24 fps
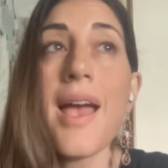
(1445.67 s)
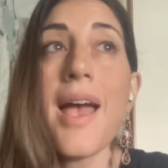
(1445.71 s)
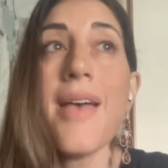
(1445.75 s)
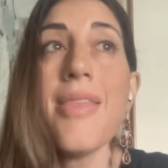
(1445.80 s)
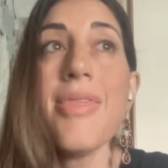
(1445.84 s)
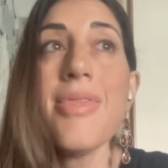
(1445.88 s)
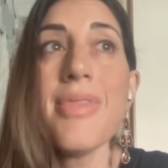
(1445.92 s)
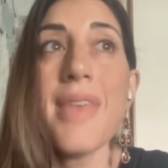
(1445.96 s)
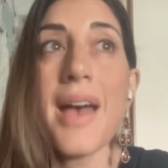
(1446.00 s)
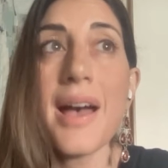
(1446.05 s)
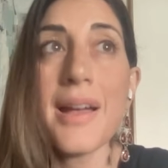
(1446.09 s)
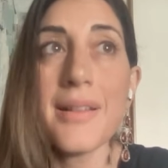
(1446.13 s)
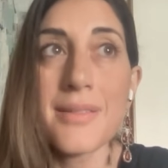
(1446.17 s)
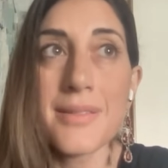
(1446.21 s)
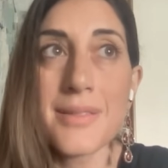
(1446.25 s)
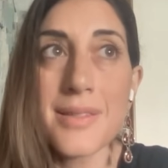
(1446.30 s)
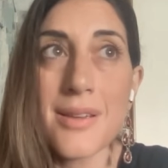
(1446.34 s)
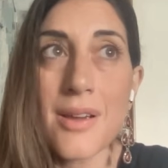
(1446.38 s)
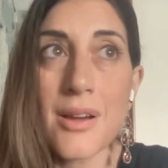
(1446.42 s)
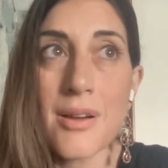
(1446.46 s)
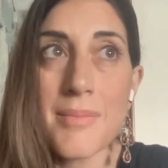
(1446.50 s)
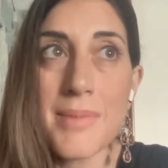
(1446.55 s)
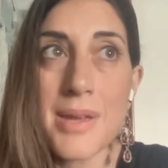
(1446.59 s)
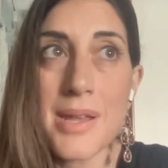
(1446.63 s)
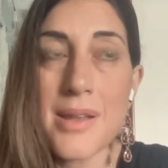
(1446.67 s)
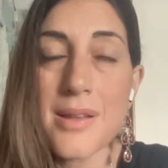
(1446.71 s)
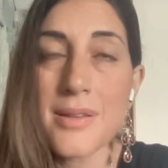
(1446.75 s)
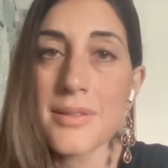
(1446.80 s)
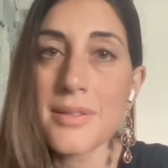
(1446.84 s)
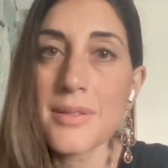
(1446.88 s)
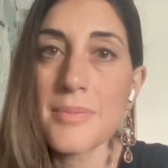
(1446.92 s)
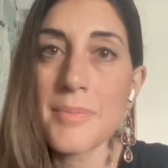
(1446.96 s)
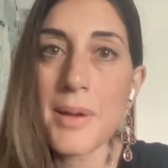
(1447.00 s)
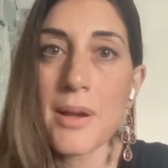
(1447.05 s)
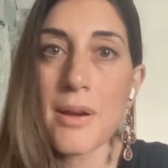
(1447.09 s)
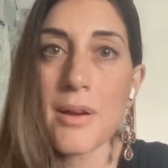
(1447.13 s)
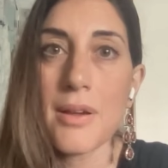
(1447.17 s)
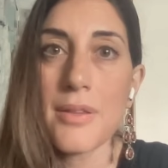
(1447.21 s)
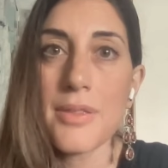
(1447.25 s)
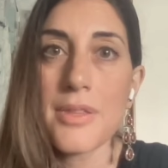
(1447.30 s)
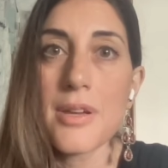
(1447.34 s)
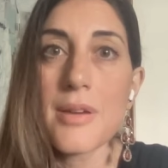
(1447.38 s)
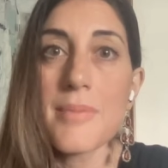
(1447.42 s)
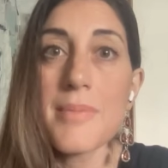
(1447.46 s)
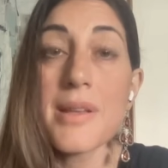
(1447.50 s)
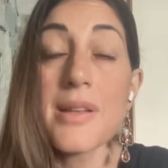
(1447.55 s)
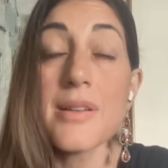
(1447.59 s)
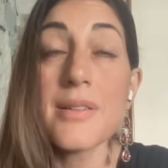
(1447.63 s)
And that's the Armenian spirit.
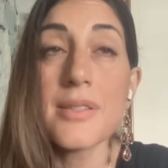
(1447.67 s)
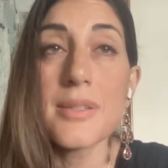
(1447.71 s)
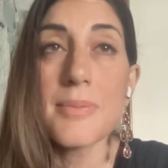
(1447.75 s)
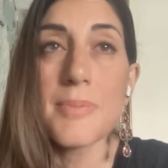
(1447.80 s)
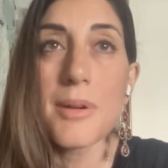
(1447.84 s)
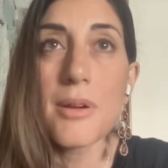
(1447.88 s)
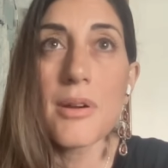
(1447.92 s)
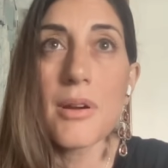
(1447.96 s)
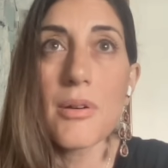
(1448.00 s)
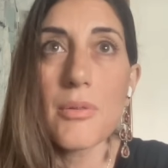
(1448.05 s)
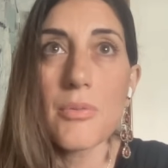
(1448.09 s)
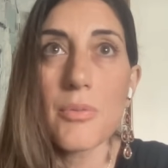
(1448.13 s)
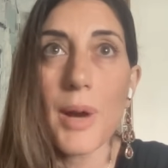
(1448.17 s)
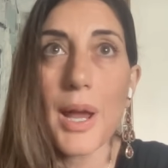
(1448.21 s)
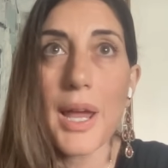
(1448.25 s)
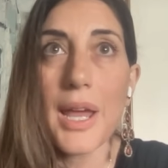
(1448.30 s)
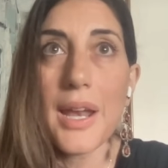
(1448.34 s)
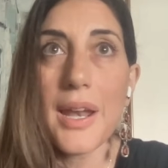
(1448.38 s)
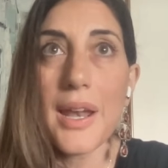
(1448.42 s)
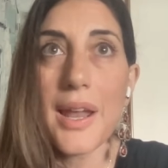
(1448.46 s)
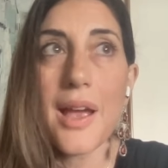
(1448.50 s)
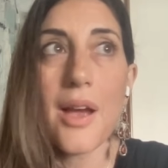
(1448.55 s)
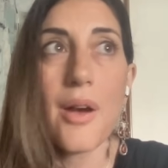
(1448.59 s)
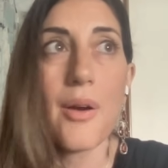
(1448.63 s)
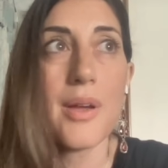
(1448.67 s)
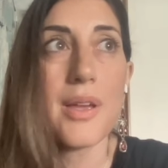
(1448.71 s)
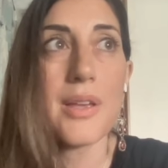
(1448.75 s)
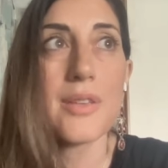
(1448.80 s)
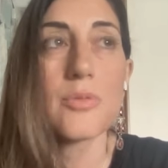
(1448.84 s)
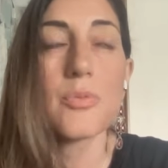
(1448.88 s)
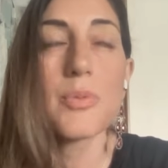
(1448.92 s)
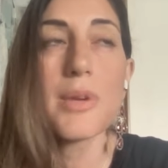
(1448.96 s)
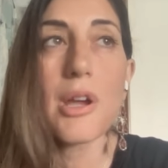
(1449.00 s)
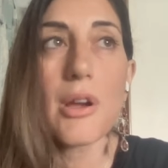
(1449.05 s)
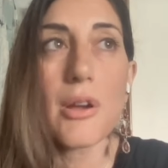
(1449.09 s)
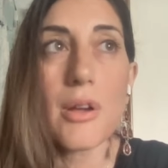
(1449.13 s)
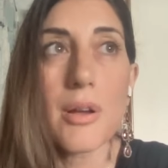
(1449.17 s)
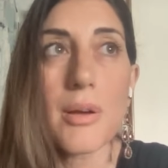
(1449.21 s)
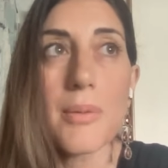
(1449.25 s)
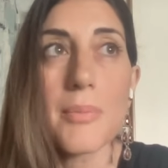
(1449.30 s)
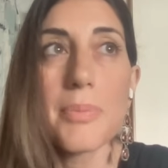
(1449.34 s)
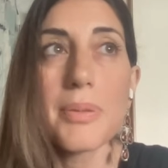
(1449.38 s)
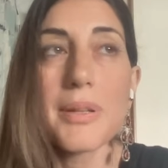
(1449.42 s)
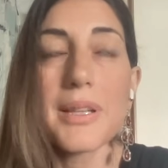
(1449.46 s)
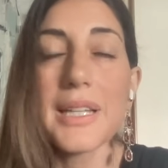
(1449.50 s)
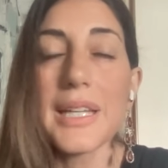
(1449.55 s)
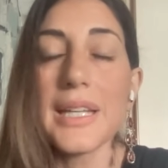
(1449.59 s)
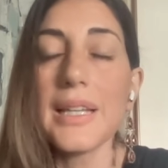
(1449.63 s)
The Armenian spirit right now is we are
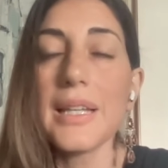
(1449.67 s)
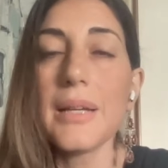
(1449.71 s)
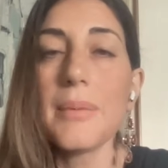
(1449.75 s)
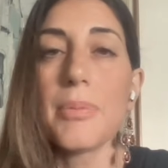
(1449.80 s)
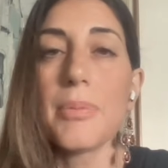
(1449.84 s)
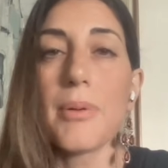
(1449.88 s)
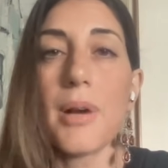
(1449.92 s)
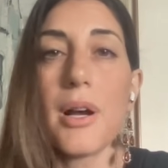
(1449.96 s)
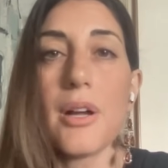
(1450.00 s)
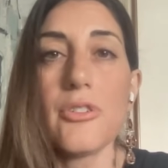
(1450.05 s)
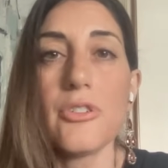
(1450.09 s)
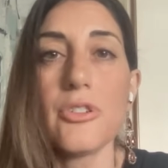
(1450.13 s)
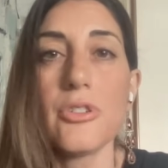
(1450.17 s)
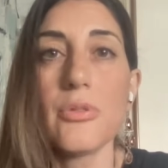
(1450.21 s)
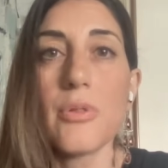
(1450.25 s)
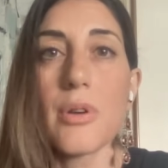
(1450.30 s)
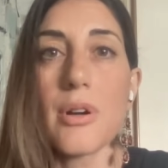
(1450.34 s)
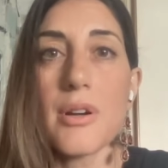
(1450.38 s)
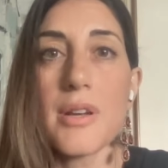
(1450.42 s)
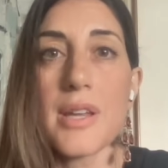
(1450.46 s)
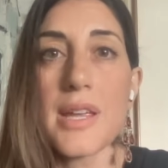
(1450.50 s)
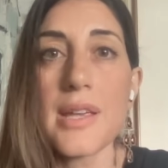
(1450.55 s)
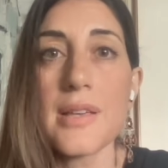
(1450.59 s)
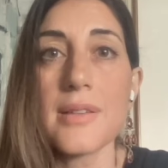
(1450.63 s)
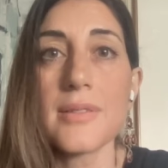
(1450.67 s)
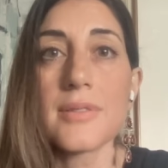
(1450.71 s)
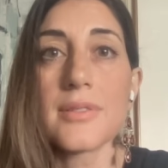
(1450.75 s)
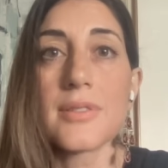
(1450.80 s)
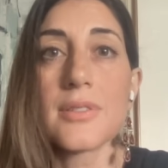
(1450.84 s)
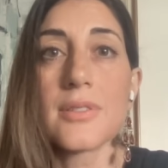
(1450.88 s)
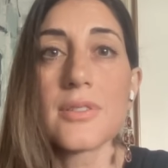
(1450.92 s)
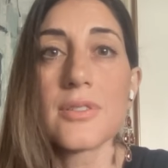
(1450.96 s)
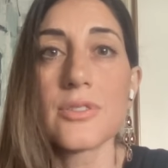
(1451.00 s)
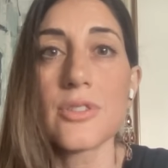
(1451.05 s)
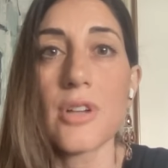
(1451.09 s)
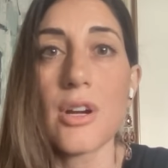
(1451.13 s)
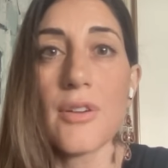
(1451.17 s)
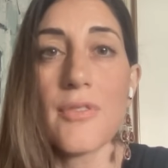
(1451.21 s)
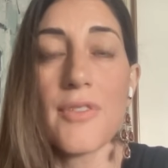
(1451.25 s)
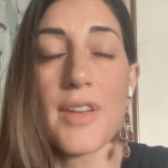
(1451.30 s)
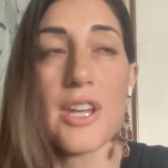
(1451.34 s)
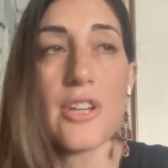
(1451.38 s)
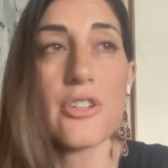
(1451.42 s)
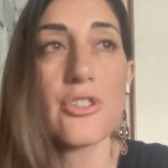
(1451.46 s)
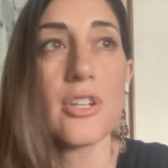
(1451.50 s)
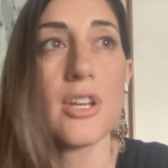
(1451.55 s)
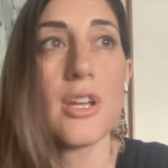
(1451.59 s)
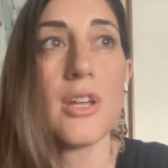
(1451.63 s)
completely brought to our knees,
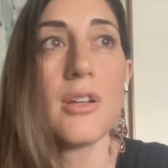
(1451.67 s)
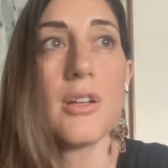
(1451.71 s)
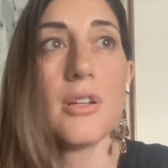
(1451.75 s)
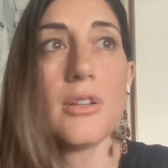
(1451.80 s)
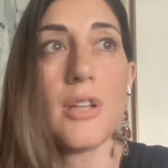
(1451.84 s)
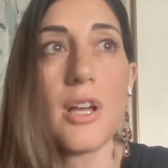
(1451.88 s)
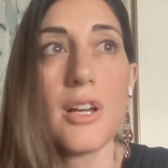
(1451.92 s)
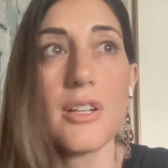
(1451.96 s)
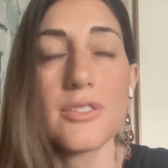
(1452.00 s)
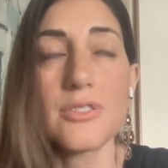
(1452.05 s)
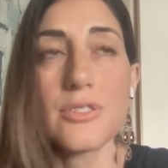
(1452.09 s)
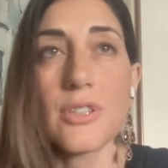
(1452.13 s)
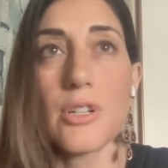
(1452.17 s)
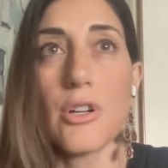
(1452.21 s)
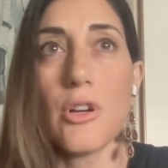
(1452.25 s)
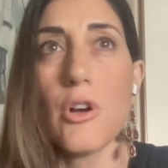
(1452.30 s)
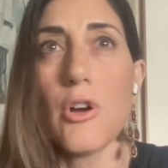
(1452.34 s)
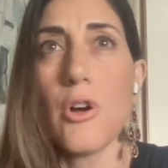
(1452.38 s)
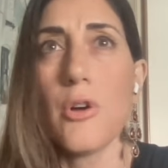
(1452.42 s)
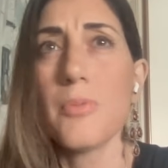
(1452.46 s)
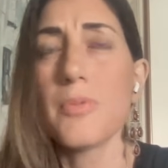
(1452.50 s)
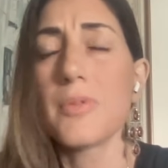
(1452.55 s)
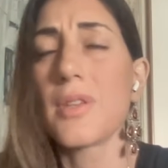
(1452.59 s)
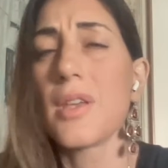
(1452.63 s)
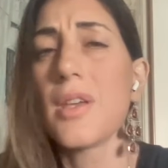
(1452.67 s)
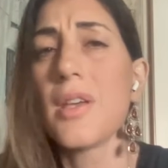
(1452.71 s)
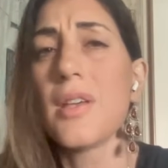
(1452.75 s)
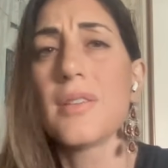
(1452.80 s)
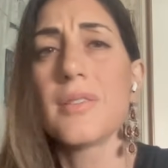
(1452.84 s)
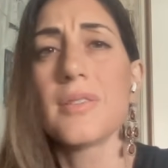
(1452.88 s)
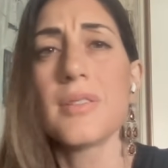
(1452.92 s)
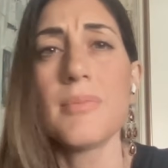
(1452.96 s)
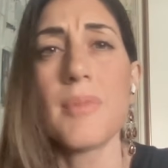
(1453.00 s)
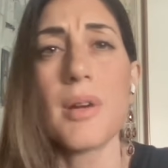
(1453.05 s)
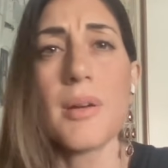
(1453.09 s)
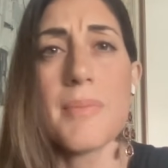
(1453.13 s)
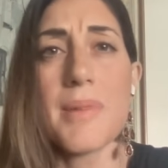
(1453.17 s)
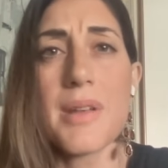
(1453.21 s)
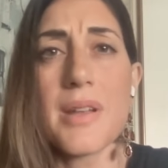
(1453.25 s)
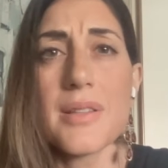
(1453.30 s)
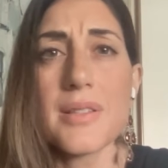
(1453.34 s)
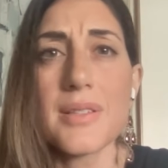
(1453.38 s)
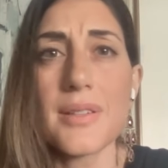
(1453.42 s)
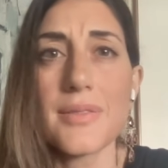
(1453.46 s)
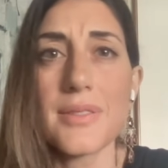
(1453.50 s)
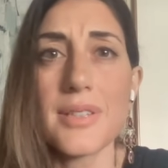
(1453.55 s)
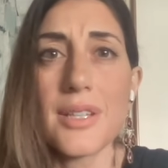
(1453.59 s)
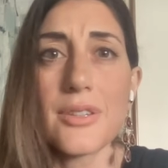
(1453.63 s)
starvation, lost our homes. Some Armenians
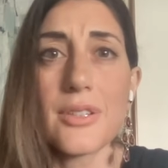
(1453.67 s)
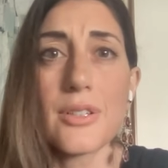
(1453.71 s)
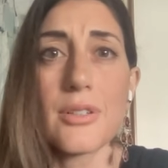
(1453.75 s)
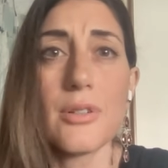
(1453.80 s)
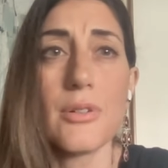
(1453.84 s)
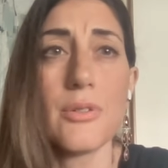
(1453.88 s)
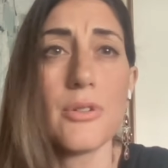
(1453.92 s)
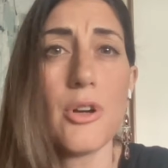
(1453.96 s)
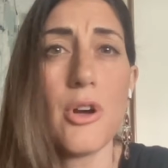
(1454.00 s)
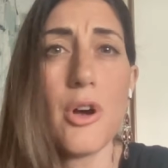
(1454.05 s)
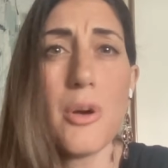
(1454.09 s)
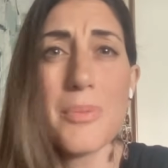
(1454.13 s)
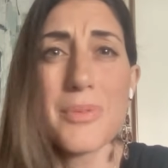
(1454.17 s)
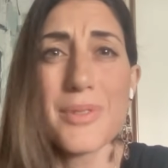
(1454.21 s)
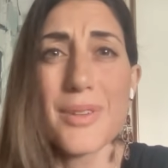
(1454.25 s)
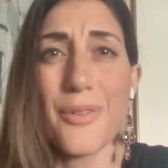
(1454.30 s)
have set their own homes on